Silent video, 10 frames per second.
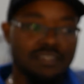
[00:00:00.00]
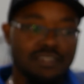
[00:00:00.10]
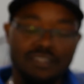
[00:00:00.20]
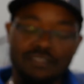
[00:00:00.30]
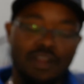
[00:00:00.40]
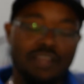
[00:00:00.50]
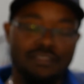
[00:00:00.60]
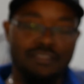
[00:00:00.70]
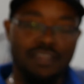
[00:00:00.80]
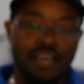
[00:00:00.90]
It's
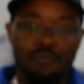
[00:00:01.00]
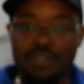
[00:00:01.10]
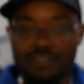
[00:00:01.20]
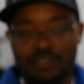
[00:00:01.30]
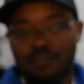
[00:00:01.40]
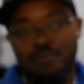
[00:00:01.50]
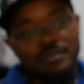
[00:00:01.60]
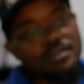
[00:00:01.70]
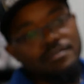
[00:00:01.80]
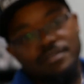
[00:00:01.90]
crazy. I mean,
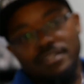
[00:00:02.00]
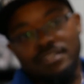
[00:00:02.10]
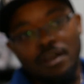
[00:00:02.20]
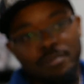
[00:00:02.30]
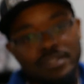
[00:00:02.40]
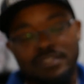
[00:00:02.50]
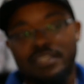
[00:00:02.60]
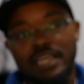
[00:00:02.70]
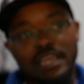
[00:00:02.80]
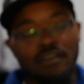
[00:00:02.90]
these companies
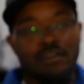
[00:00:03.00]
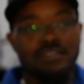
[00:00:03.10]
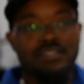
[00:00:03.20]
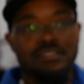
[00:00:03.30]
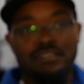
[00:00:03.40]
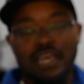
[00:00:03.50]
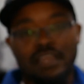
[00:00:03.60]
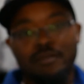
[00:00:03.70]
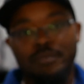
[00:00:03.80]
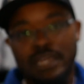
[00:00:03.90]
today are just
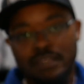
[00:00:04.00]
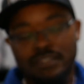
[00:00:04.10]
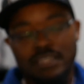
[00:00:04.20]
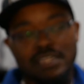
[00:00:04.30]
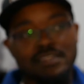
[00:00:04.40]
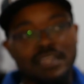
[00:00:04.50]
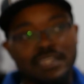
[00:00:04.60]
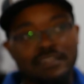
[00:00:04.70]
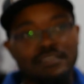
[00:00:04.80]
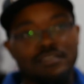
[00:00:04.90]
like amazing,
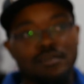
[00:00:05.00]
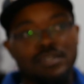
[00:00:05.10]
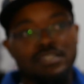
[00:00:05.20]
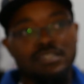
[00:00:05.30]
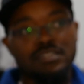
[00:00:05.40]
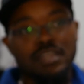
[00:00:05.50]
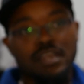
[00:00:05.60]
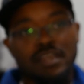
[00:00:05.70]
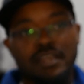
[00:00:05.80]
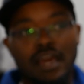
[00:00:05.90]
and it just
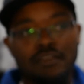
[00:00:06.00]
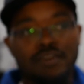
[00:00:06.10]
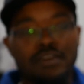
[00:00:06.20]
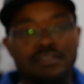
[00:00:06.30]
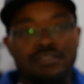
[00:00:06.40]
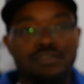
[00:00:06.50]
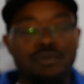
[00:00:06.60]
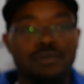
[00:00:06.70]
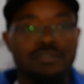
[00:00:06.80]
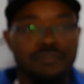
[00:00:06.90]
kind of
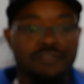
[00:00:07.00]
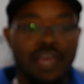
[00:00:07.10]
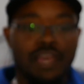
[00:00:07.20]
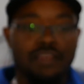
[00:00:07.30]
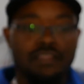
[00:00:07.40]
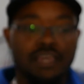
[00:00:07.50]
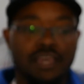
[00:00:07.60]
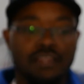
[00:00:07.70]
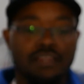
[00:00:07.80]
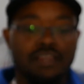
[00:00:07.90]
underscores the fact
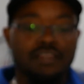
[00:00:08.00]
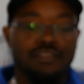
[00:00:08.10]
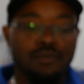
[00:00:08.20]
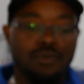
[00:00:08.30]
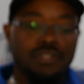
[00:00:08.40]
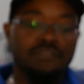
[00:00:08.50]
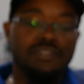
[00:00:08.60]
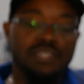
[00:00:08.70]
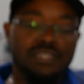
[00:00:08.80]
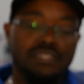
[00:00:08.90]
that we're
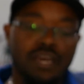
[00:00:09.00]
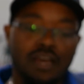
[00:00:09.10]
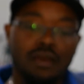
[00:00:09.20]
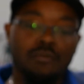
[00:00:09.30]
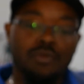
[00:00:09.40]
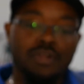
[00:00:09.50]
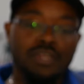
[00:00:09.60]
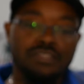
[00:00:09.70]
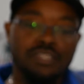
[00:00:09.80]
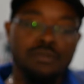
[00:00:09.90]
living in a time where
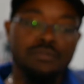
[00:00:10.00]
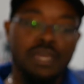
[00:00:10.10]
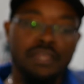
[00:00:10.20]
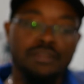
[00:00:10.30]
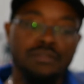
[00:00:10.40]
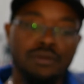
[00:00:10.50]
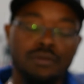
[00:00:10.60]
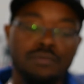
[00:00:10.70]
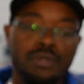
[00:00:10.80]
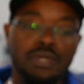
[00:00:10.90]
it seems like
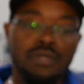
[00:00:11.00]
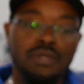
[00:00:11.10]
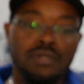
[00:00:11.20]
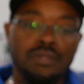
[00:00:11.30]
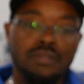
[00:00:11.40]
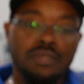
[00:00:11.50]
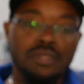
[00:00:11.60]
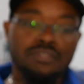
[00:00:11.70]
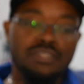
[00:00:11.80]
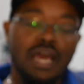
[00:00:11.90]

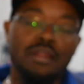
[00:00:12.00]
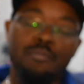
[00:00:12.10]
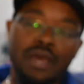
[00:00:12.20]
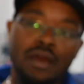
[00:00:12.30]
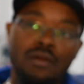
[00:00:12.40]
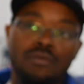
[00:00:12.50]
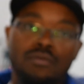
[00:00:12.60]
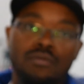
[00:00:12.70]
it's not about